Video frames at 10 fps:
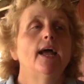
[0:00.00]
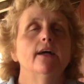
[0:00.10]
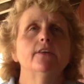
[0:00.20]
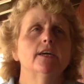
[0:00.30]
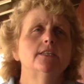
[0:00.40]

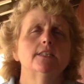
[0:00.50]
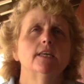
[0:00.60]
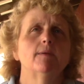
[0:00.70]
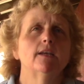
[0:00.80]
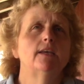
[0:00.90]
And the nice thing
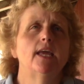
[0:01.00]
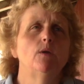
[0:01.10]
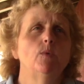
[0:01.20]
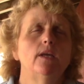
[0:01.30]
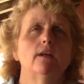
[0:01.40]
about an
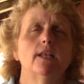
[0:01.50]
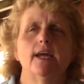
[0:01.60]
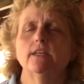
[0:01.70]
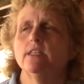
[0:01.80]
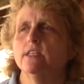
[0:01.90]
8-week class